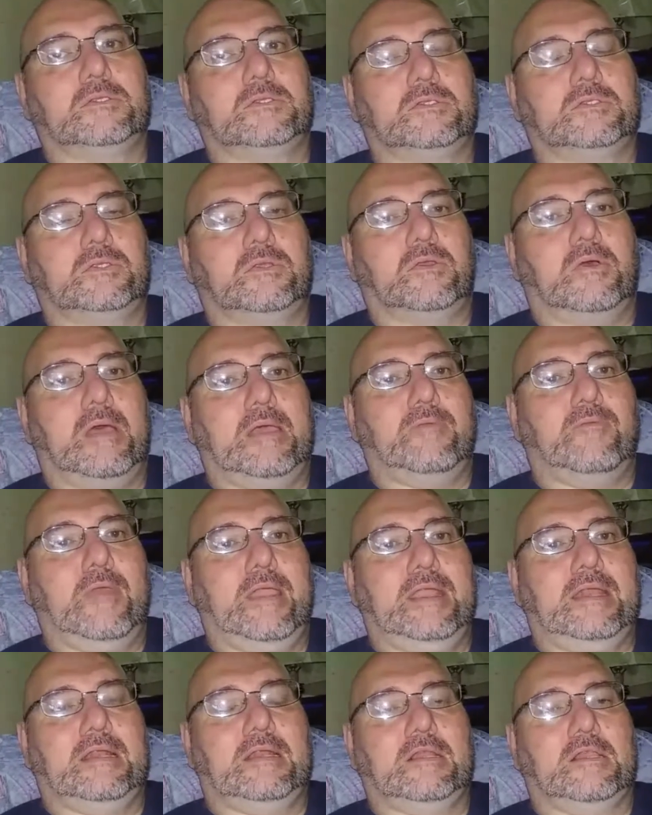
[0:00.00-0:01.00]
So I
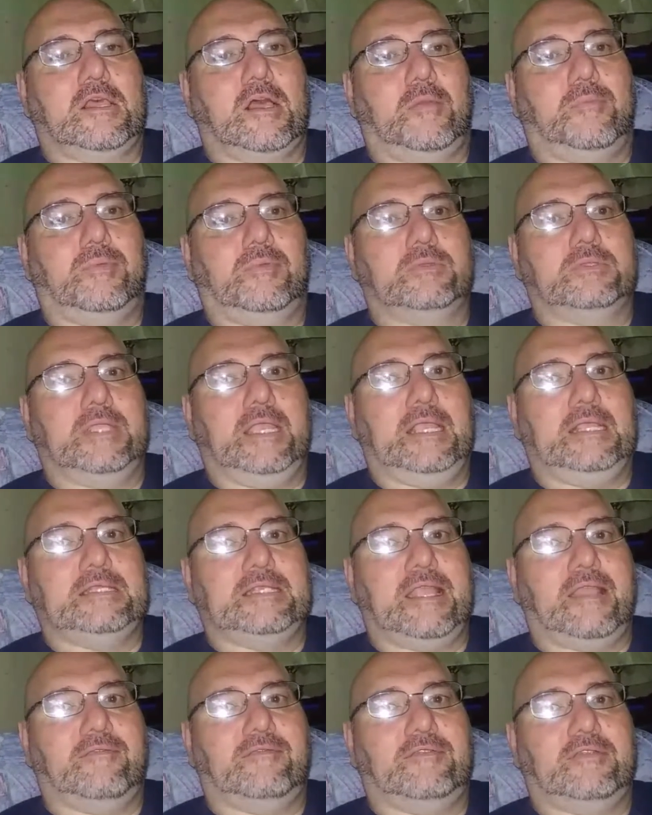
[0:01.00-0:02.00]
waited a couple of days
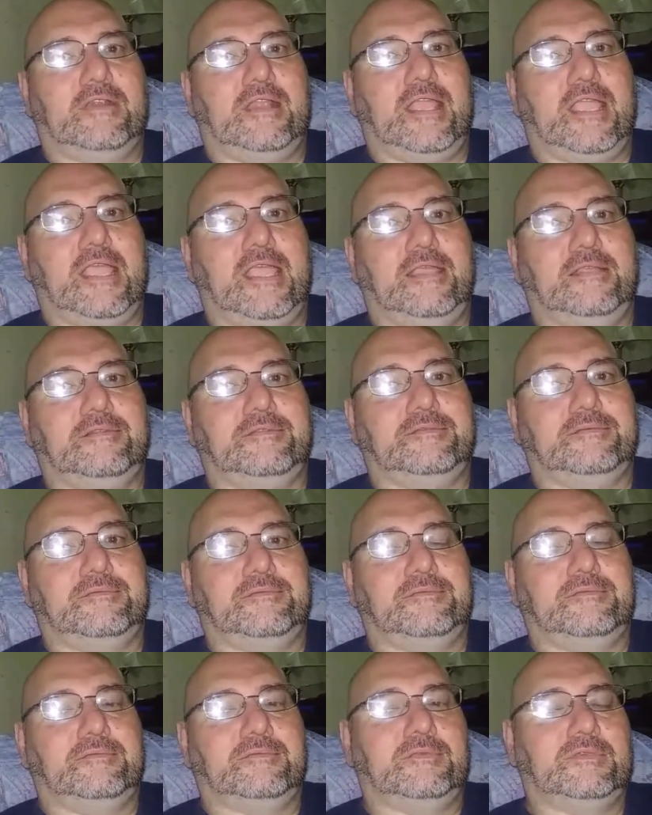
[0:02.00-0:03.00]
after that.
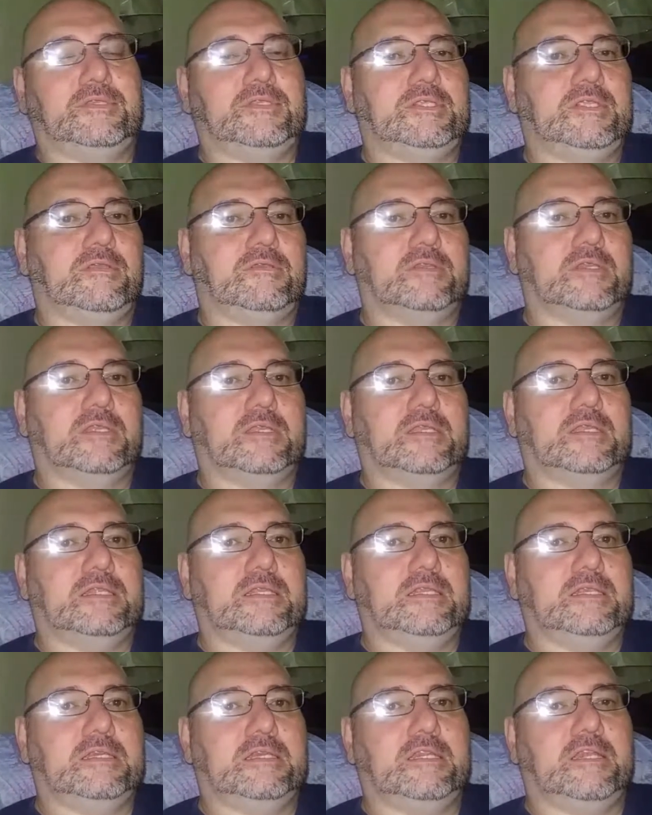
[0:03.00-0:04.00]
Still didn't
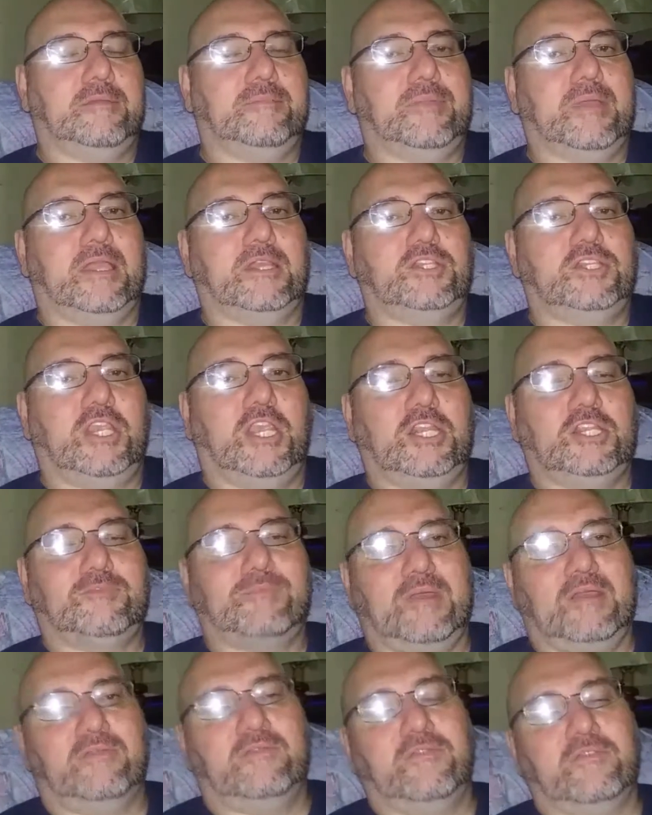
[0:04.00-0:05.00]
clean it up. I changed
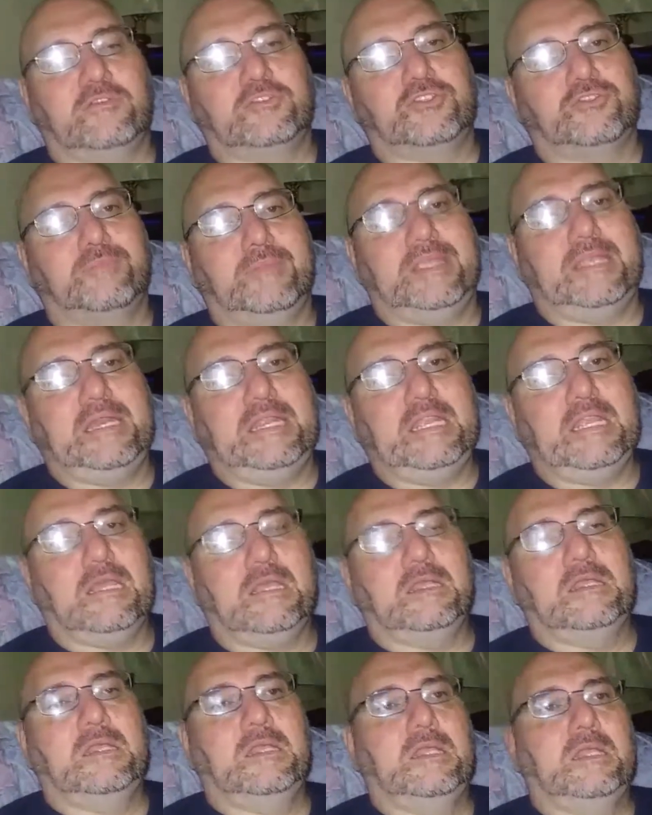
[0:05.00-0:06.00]
my filter media.
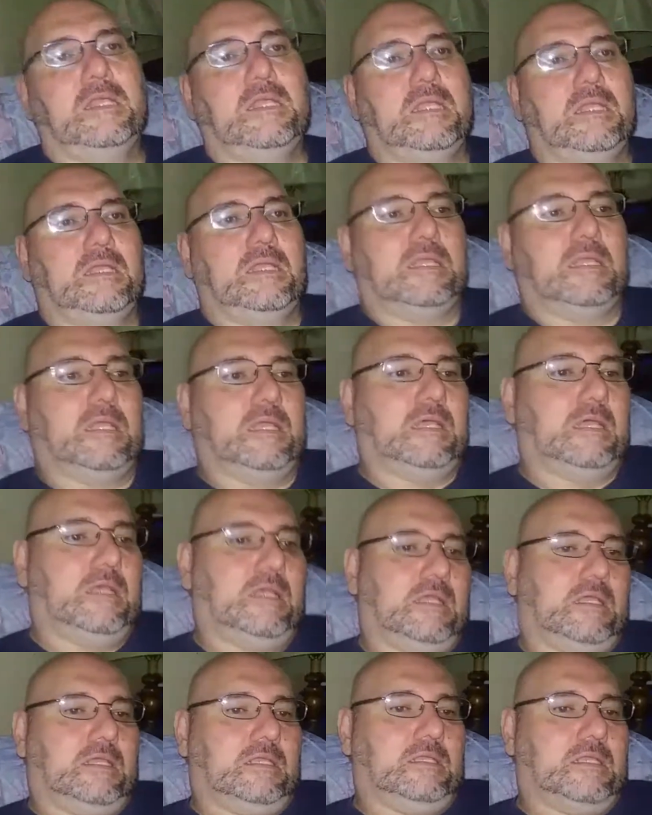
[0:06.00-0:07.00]

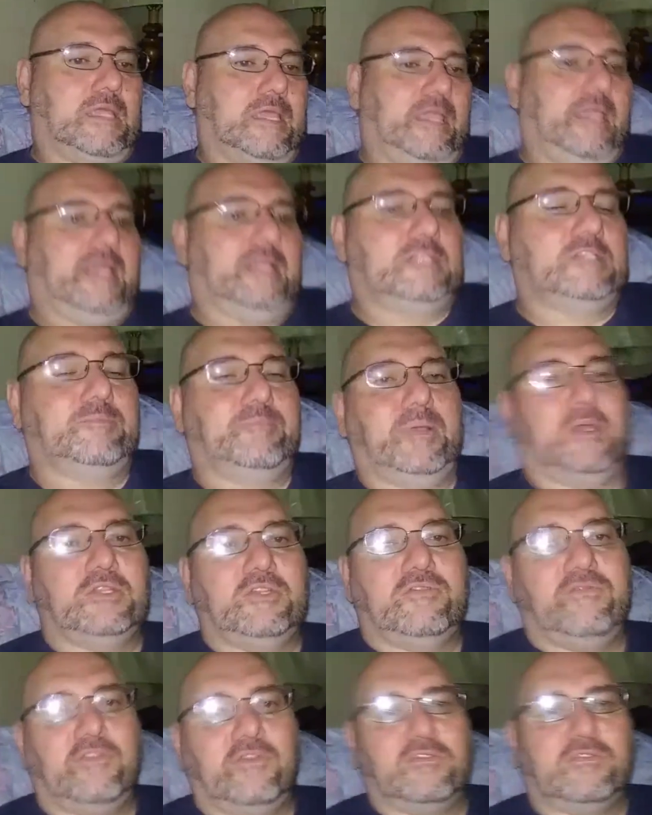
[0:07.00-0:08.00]
I had sponge
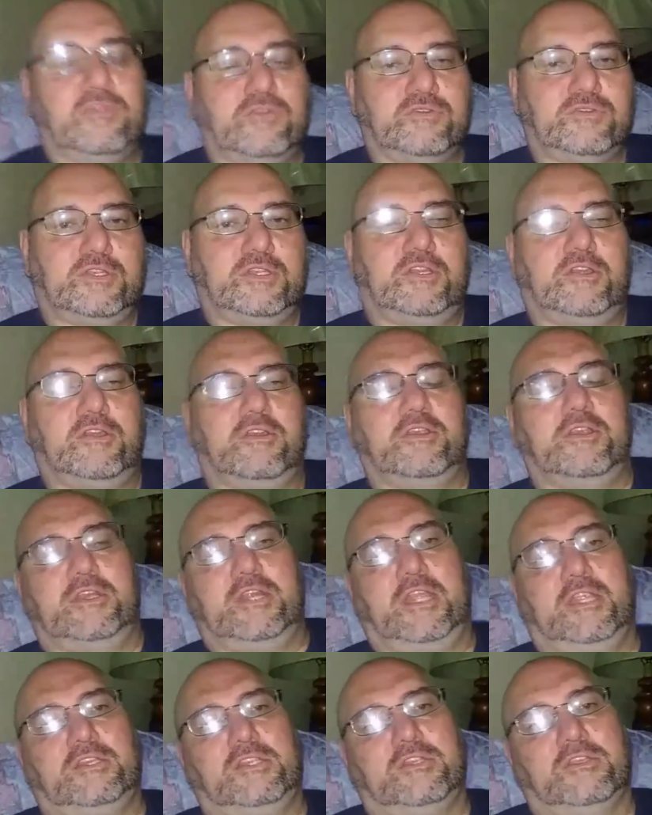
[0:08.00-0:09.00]
filters in there, and I
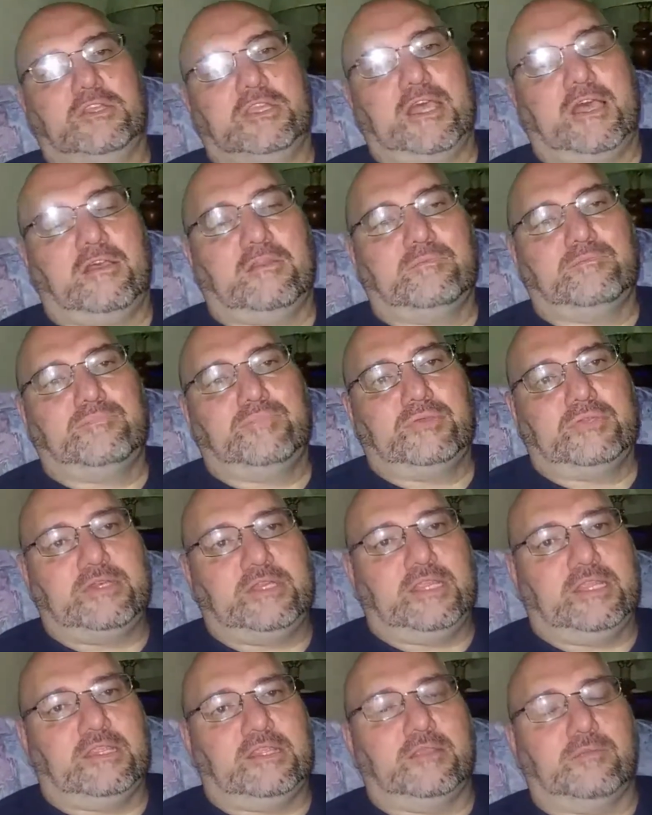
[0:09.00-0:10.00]
took out and put
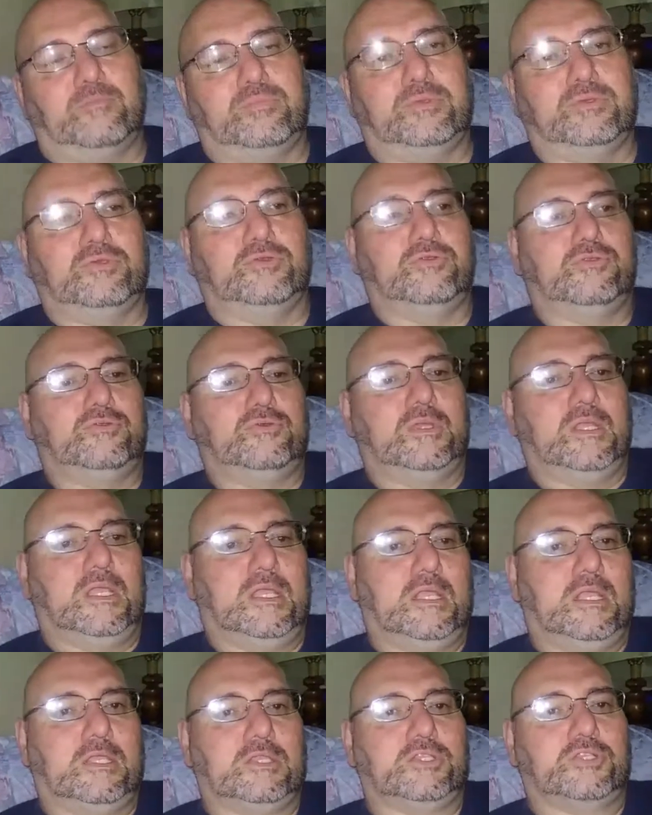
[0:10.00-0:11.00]
in the blue
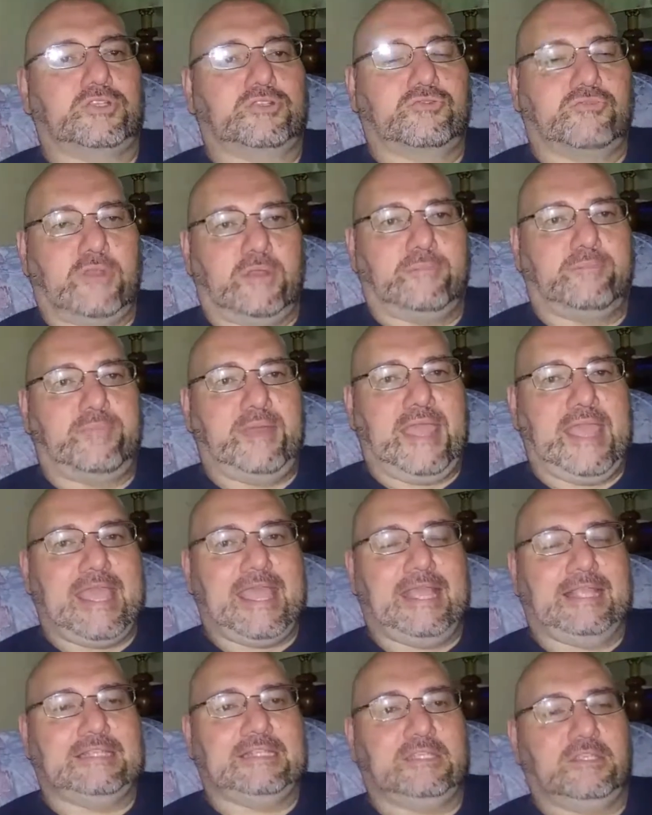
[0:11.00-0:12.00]
scrub pads.